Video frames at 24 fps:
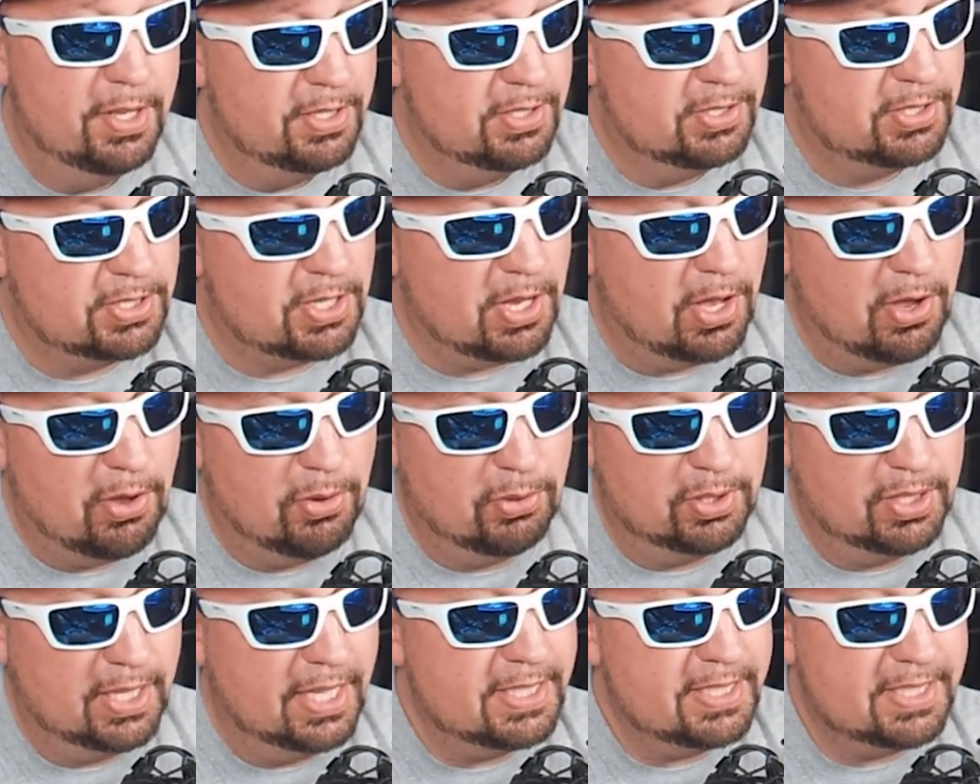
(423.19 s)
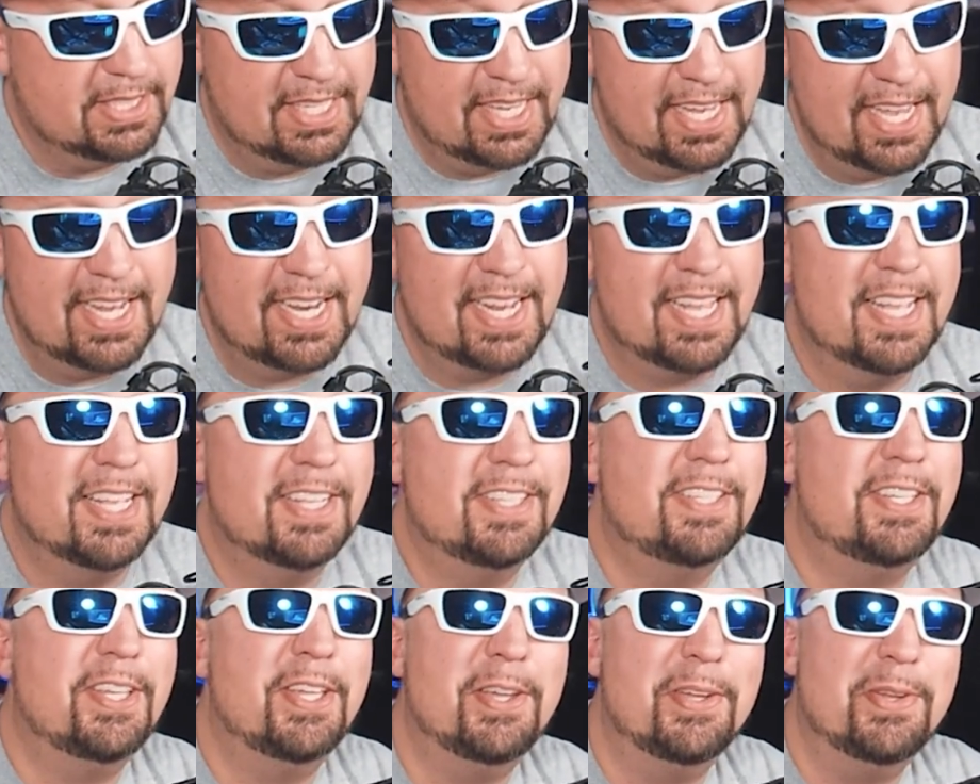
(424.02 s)
So let's get
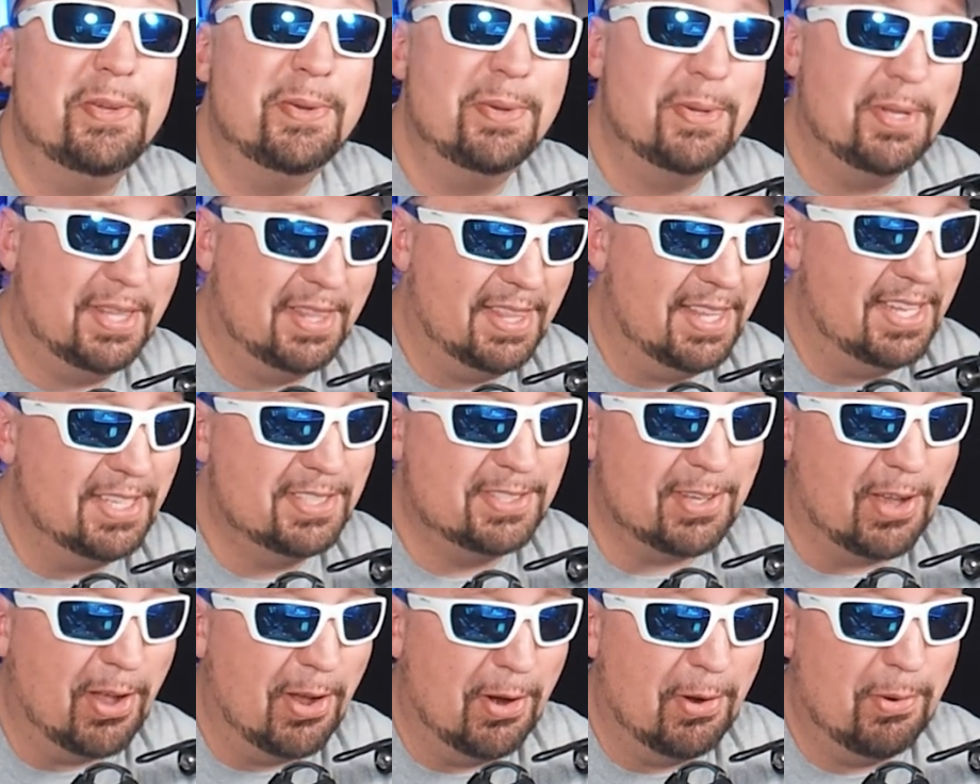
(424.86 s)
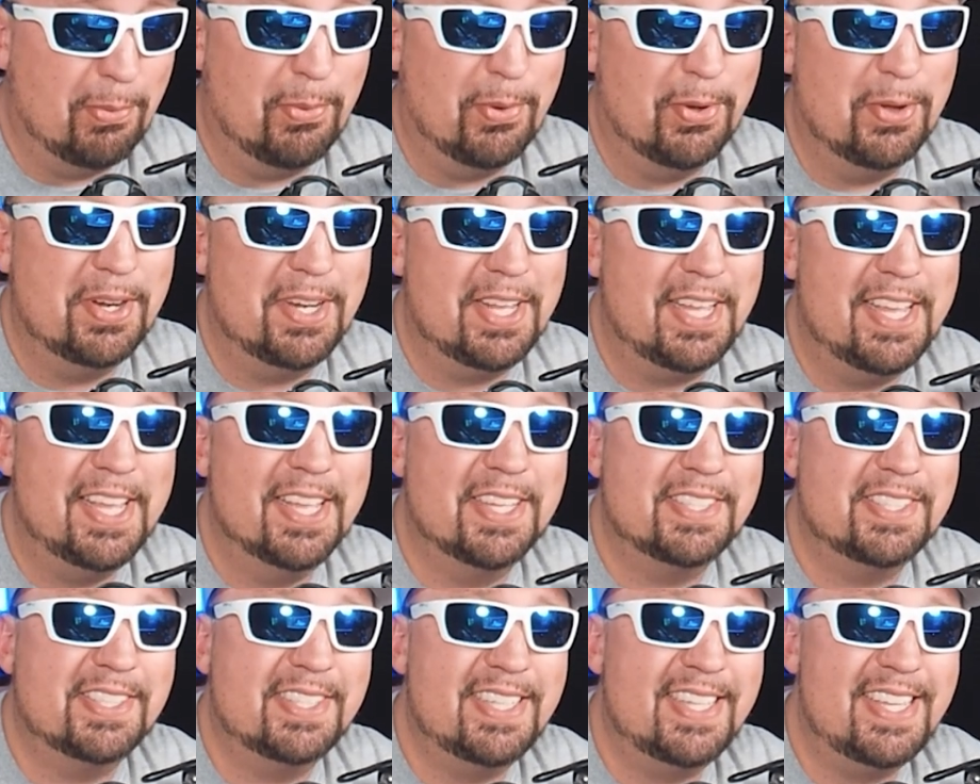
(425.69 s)
into this R1
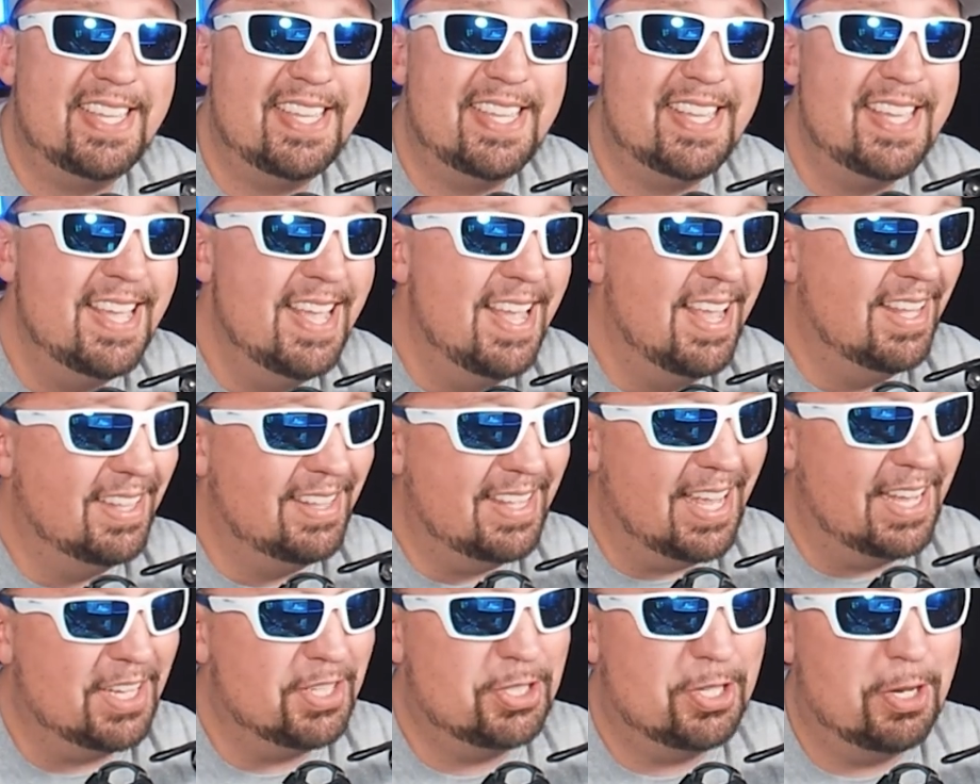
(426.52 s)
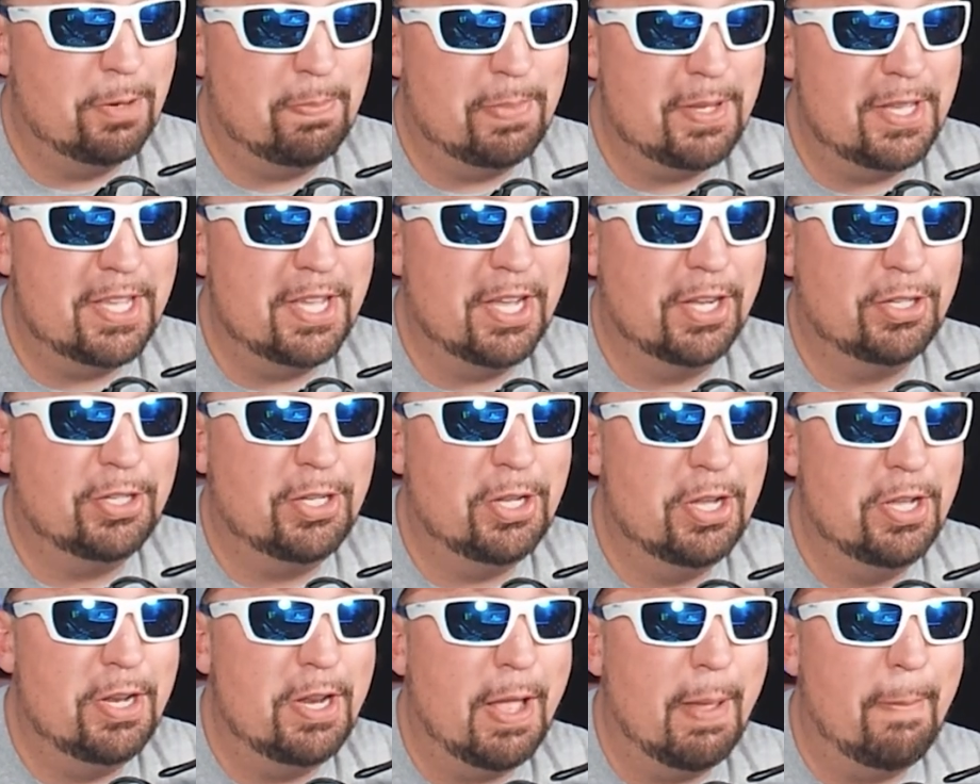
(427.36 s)
ESC. That should be a
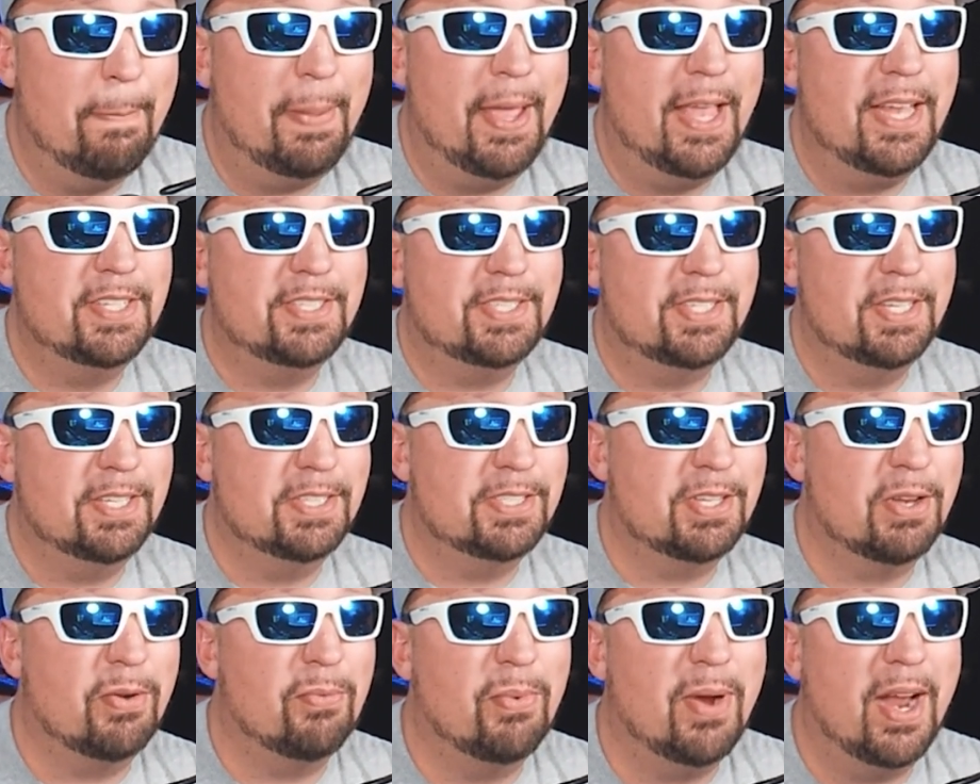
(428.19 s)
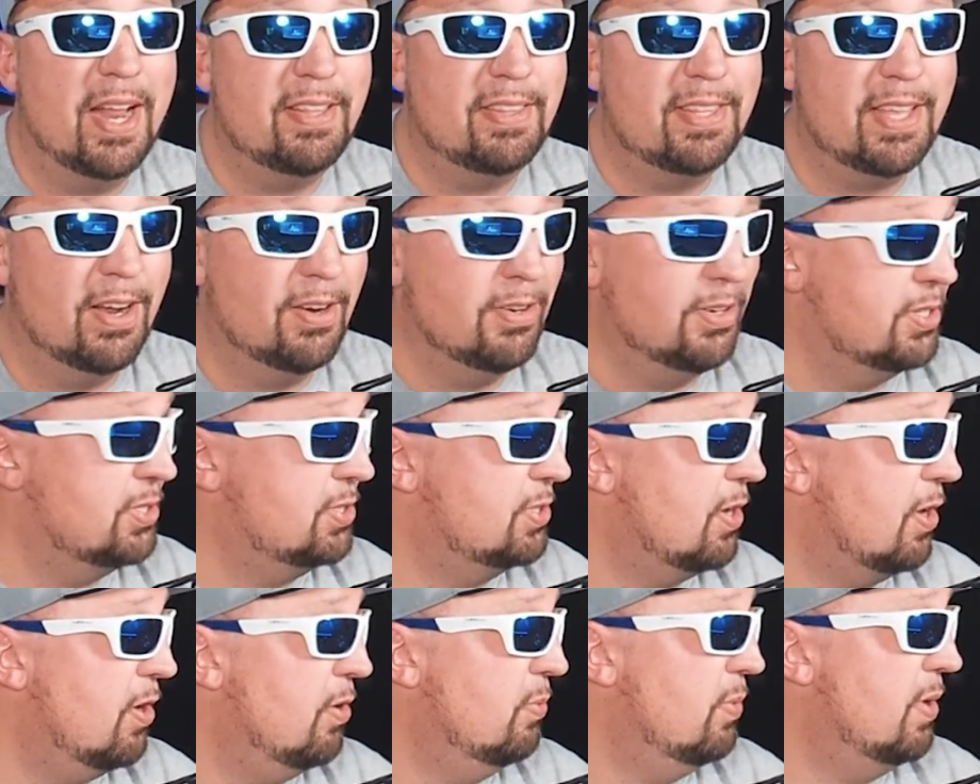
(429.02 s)
good basis right there to
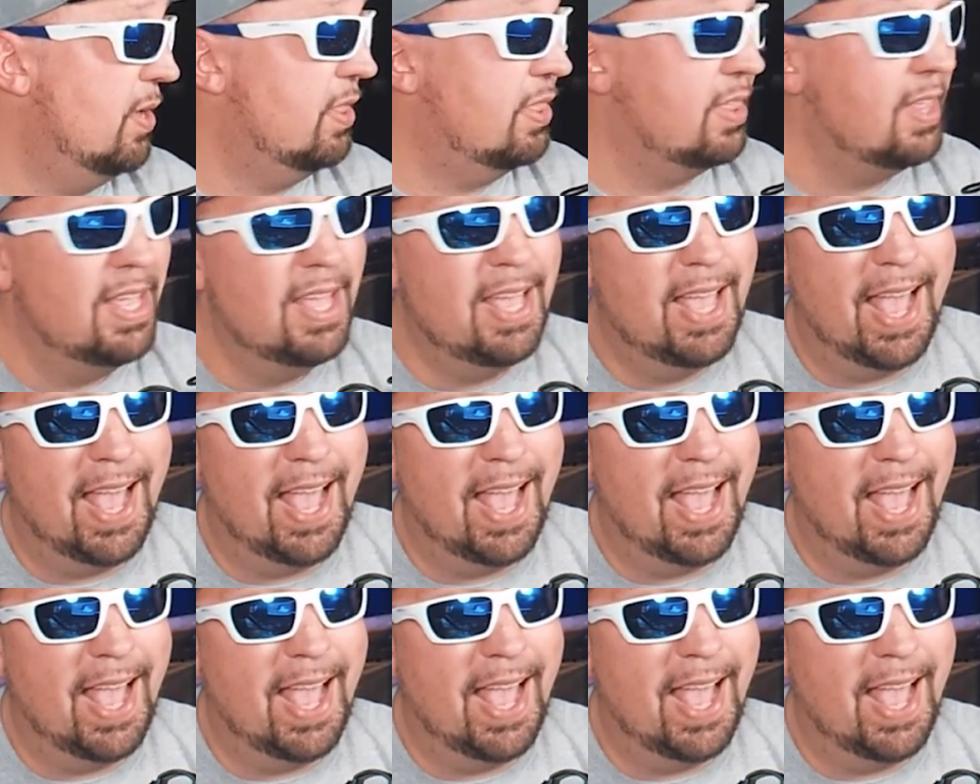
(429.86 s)
start with.